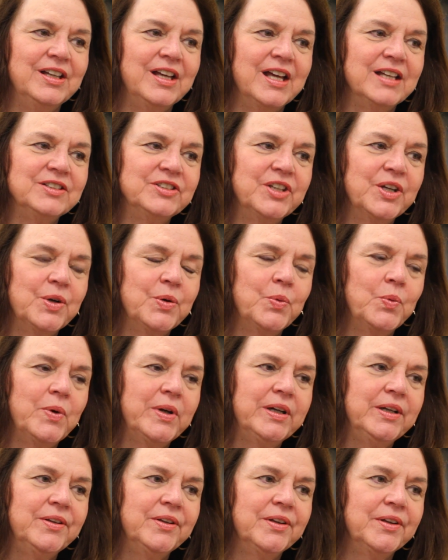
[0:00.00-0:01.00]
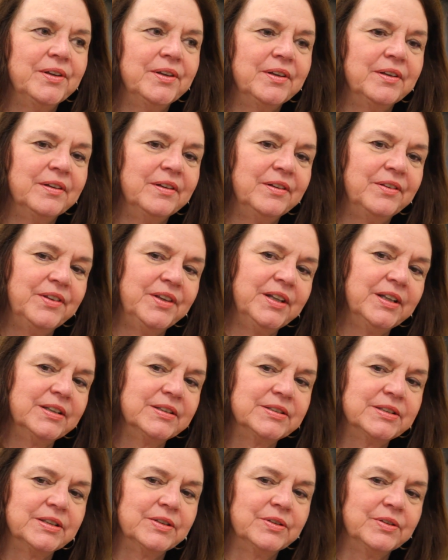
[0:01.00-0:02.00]
And so one of the
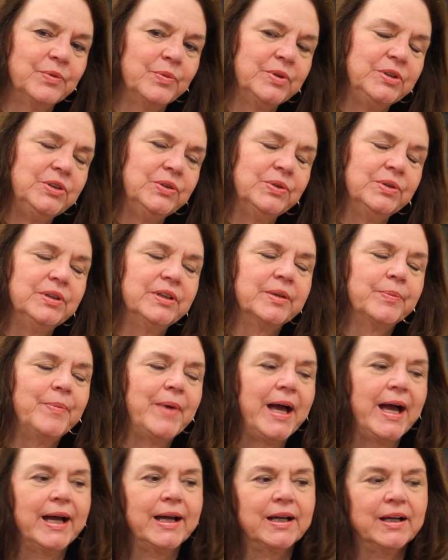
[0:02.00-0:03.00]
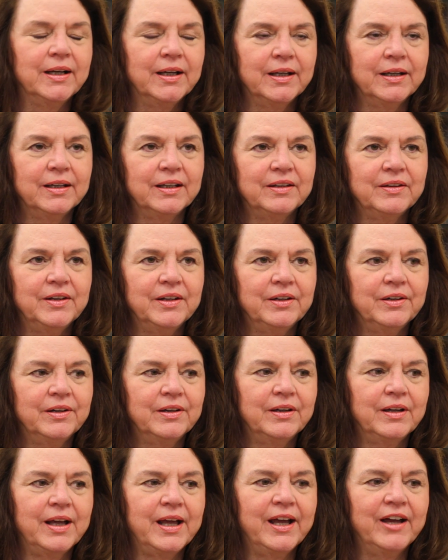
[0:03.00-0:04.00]
things, when you look back on it, there
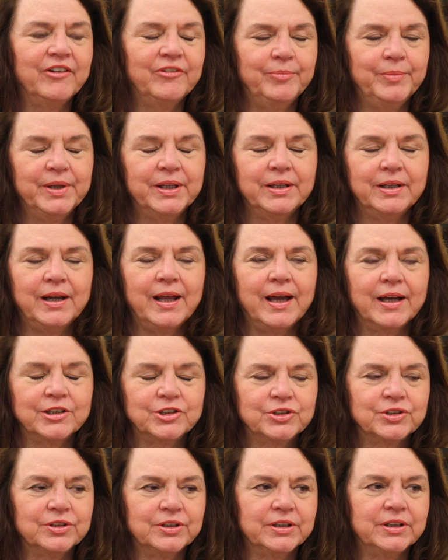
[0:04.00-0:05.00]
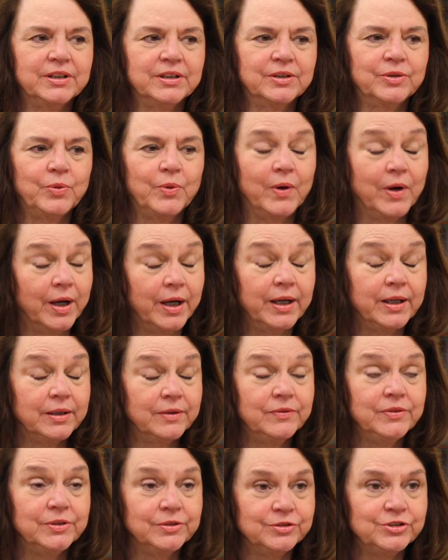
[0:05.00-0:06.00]
have been actually quite a
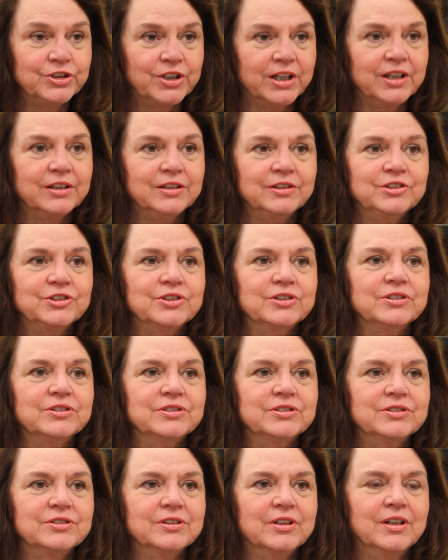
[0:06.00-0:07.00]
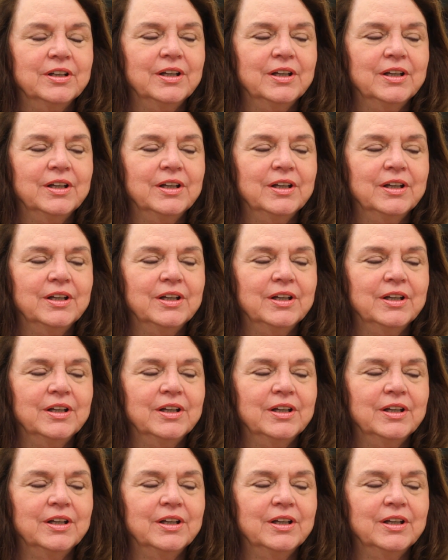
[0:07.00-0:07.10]
few changes.